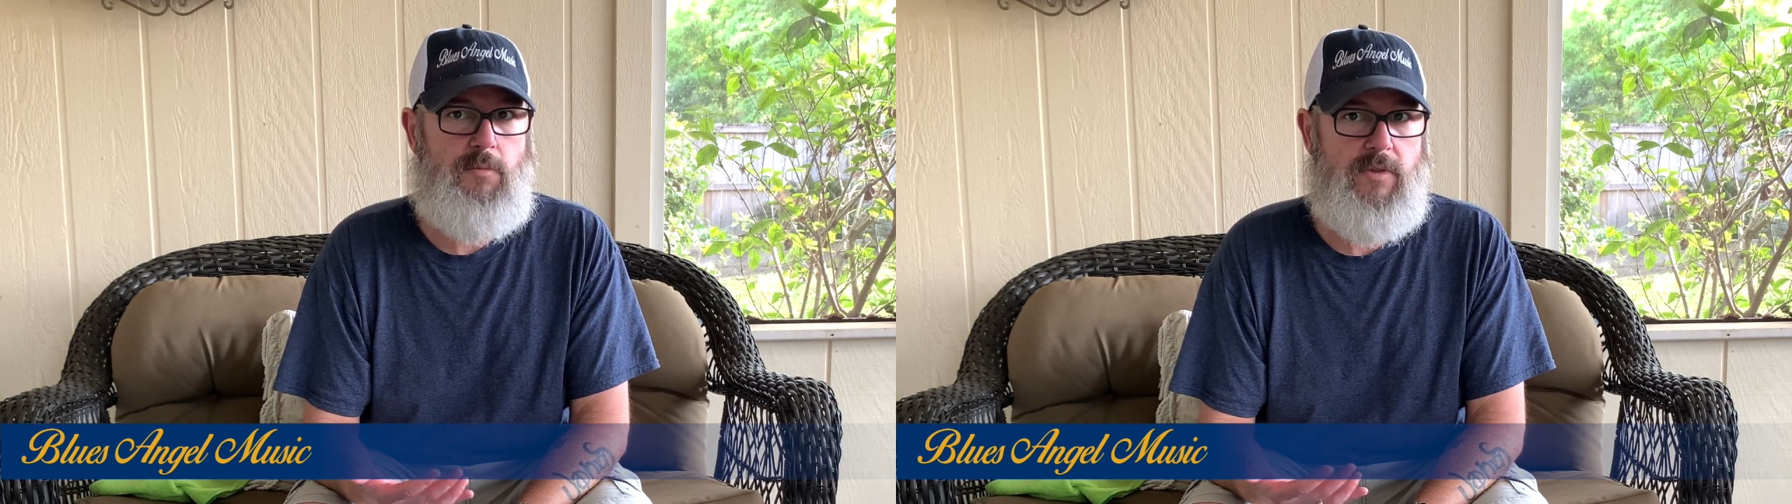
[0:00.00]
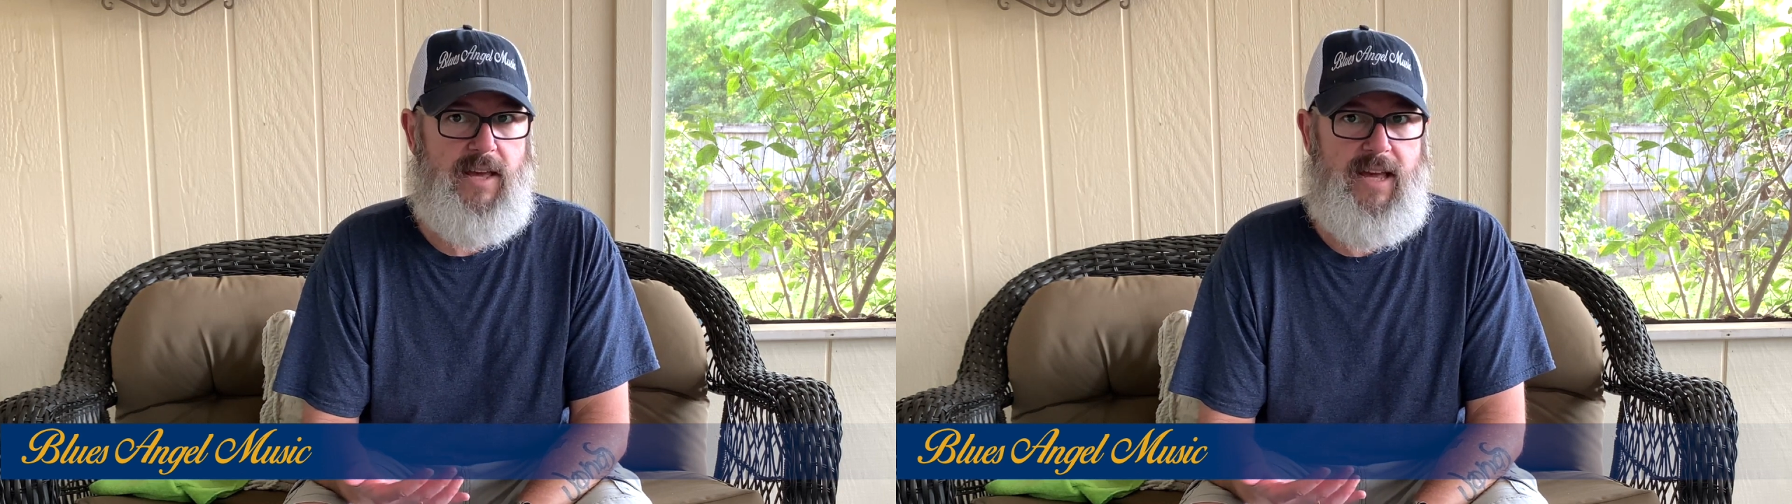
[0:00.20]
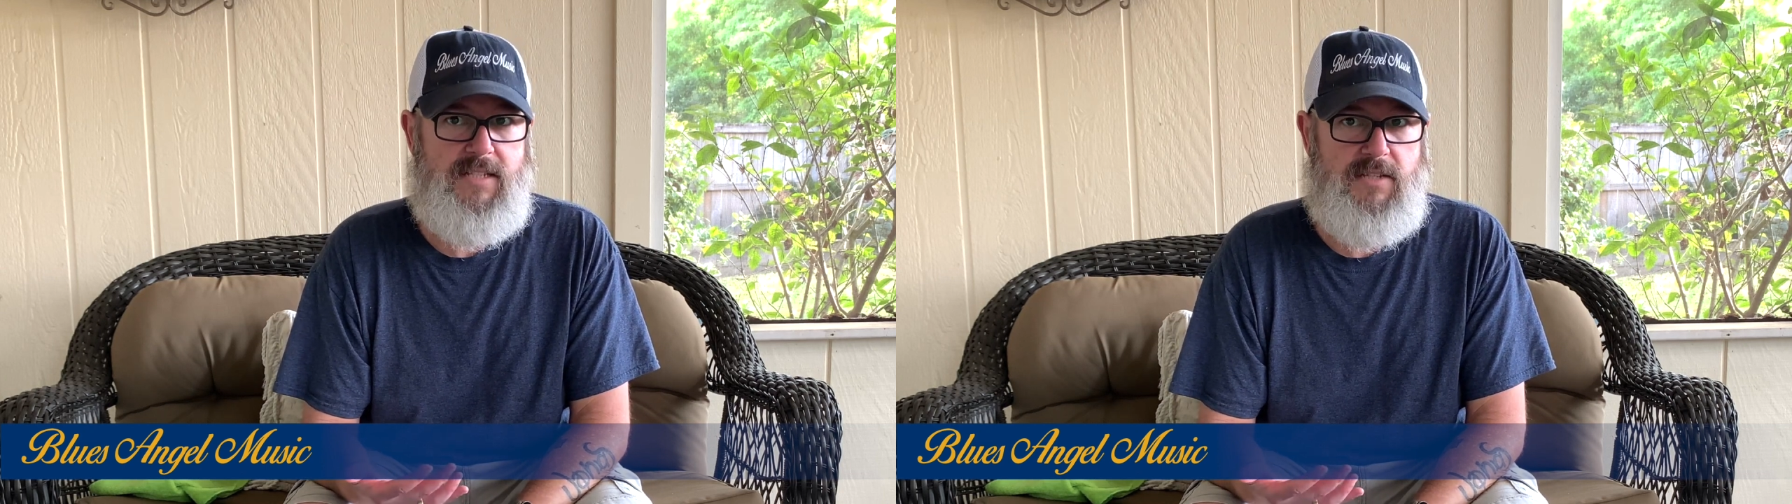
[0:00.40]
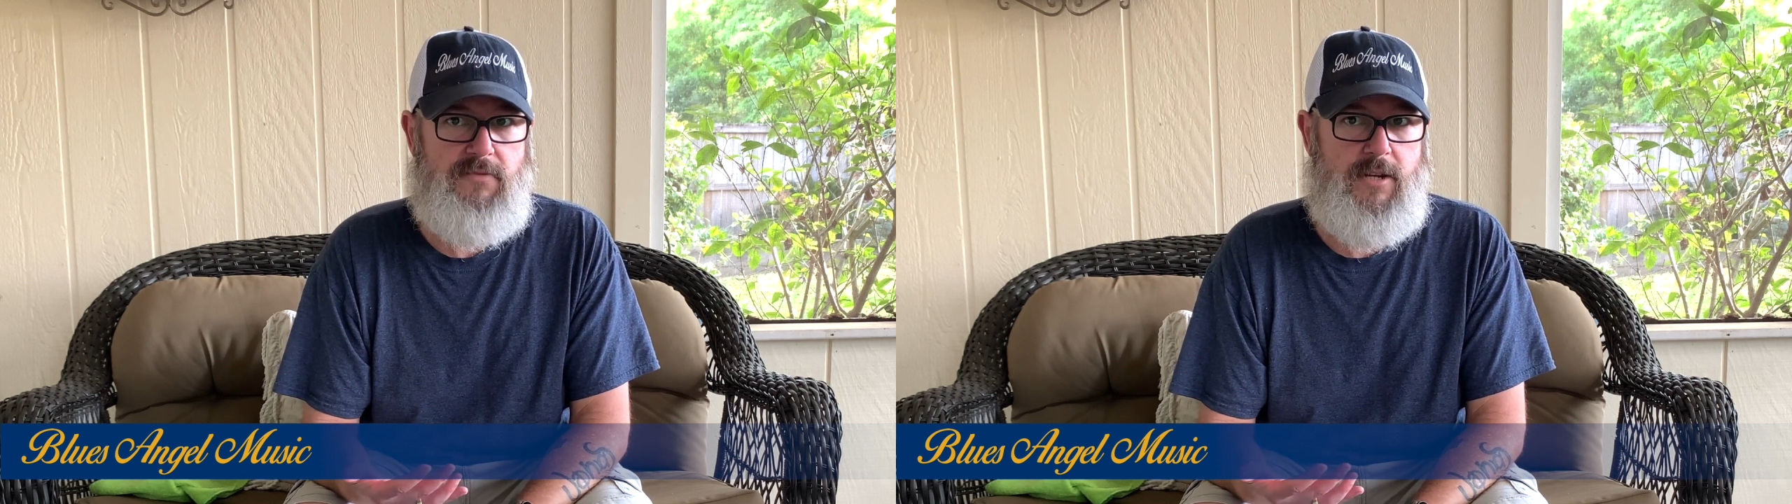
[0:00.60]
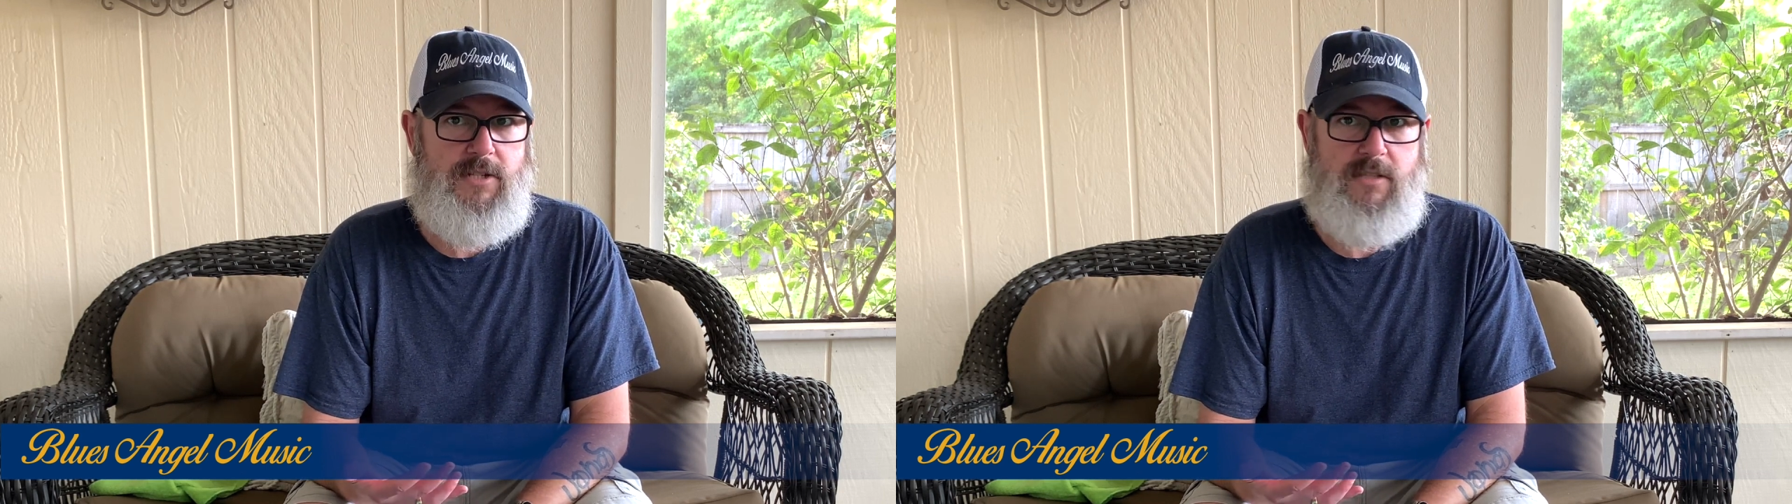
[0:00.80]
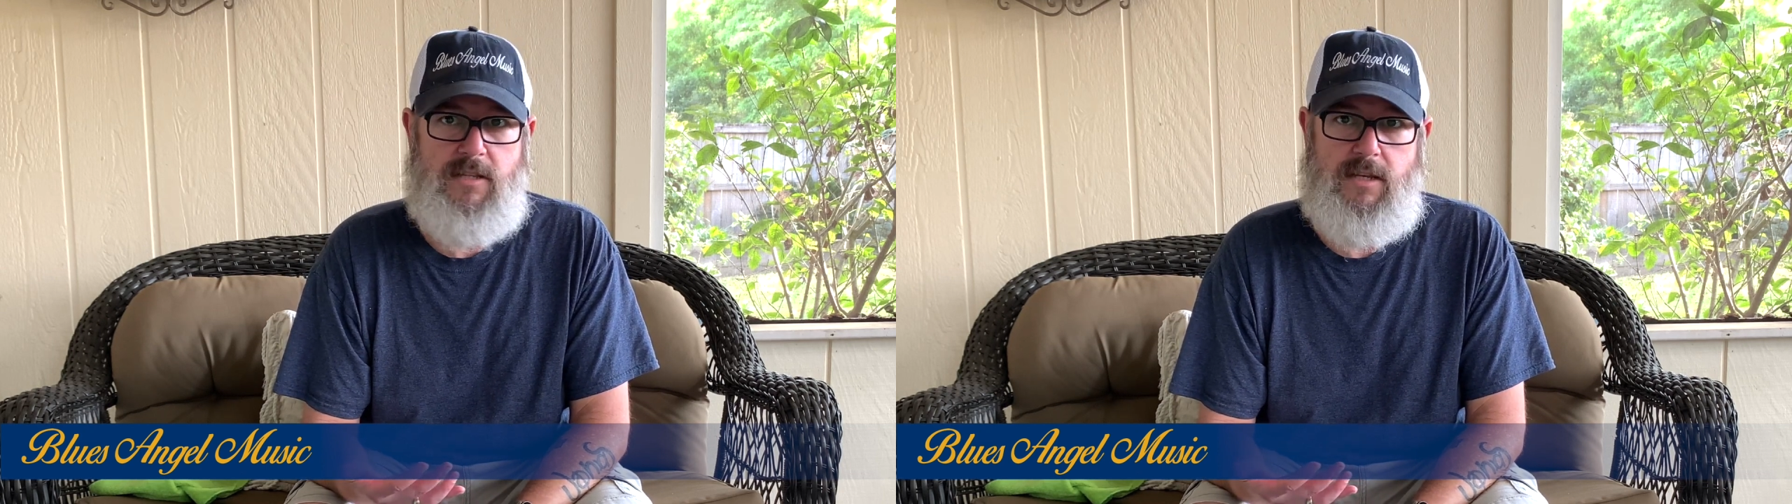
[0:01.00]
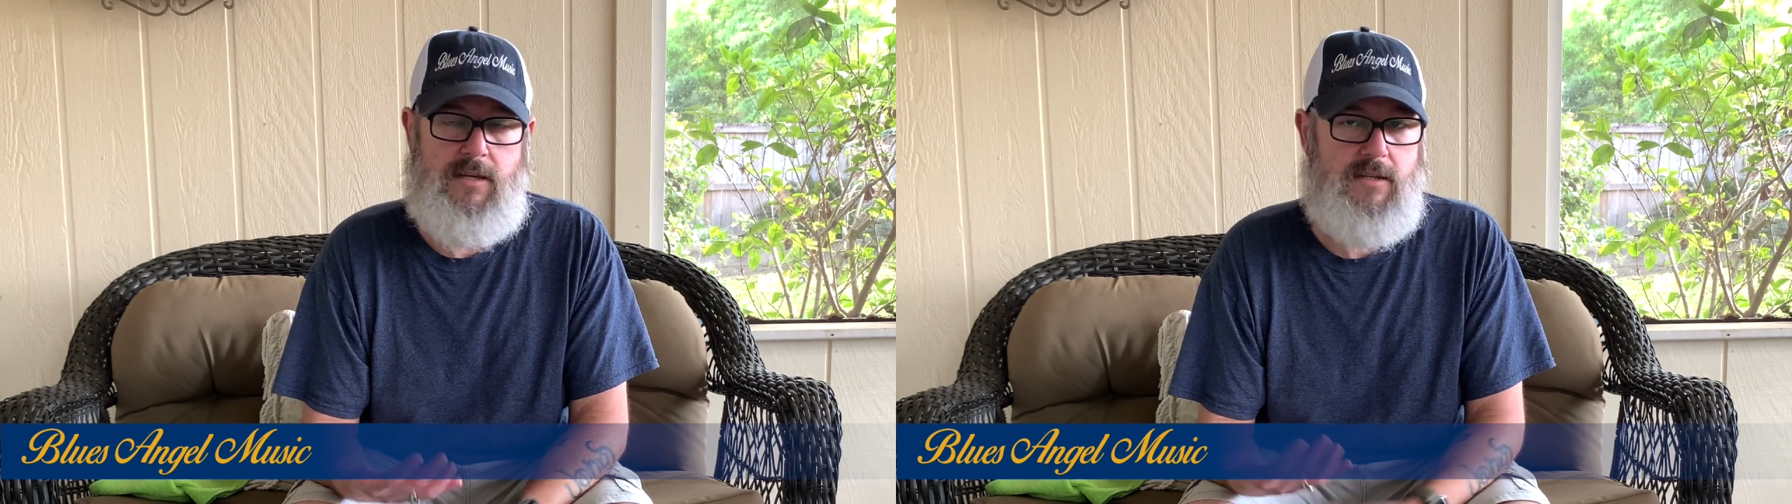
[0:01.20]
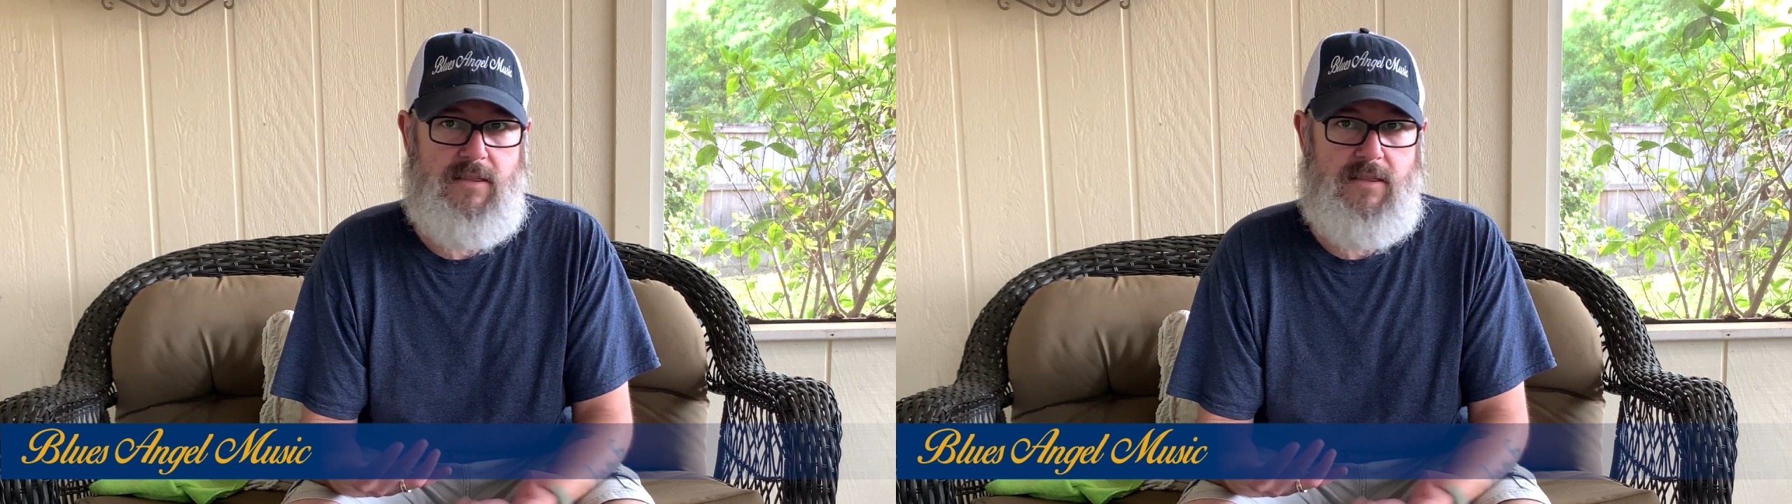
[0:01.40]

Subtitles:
with a hazy finish at the end,